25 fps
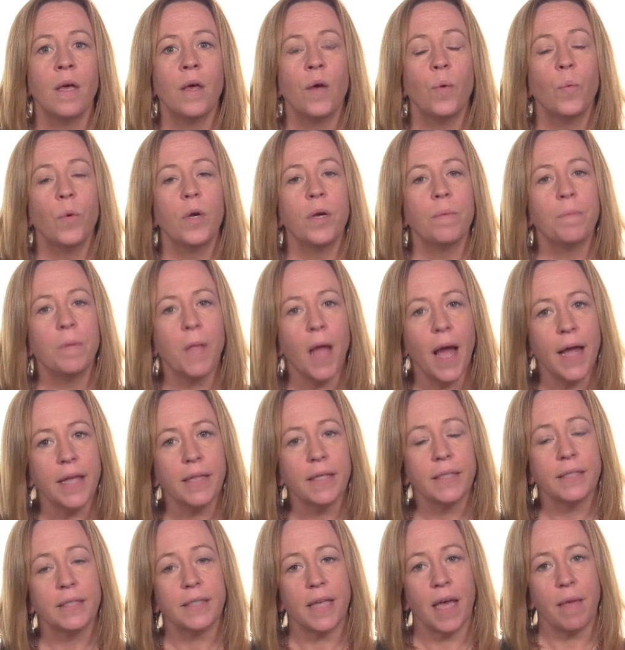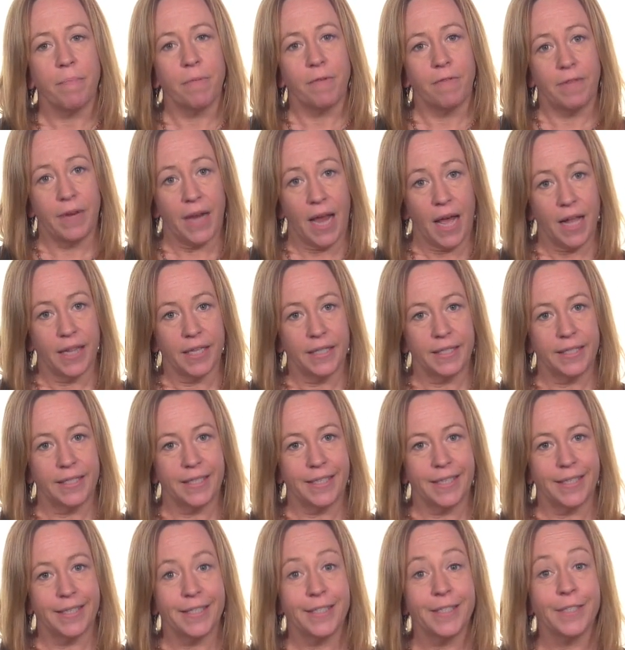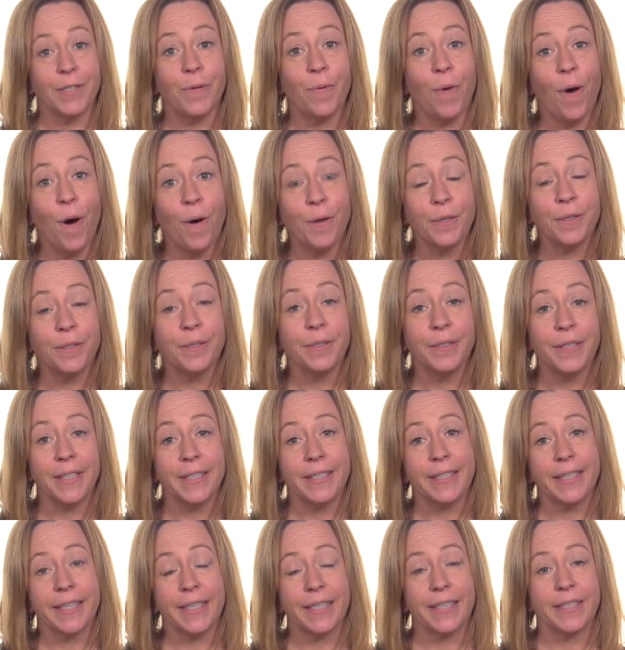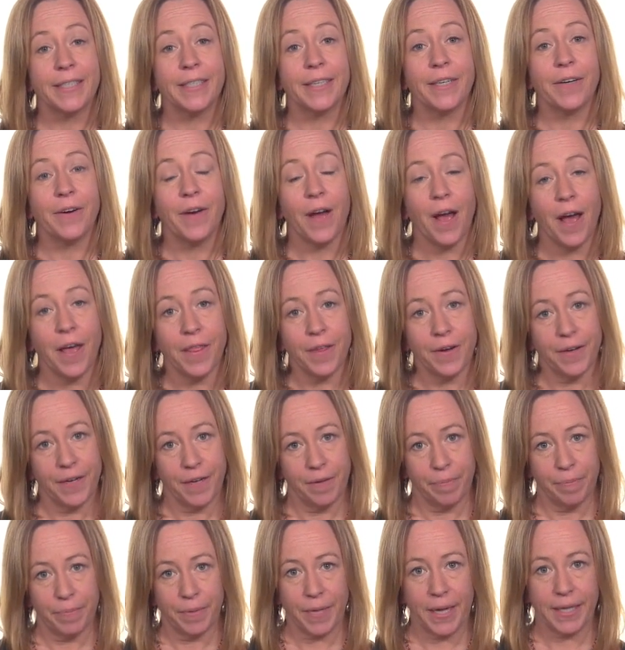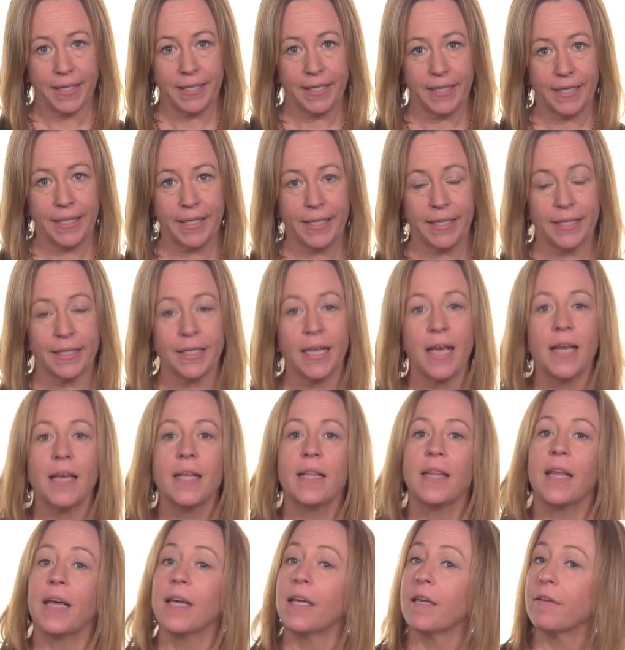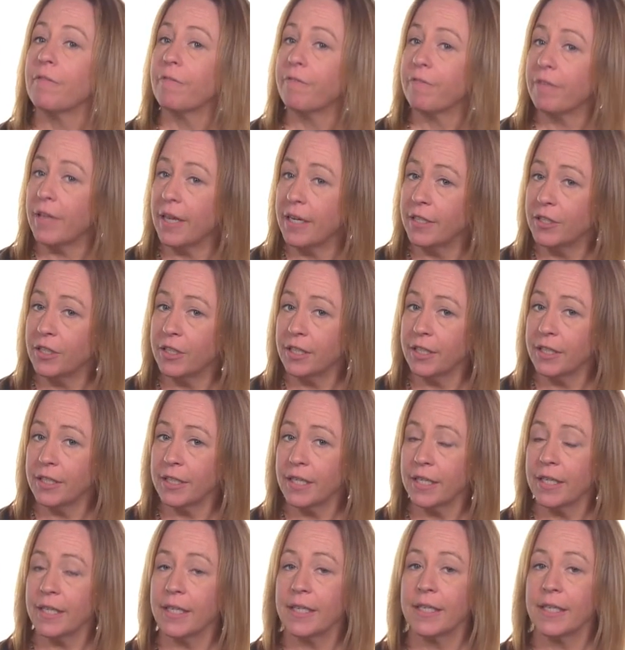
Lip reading: When applying this type of analysis, you also need to consider other complexities like inflation,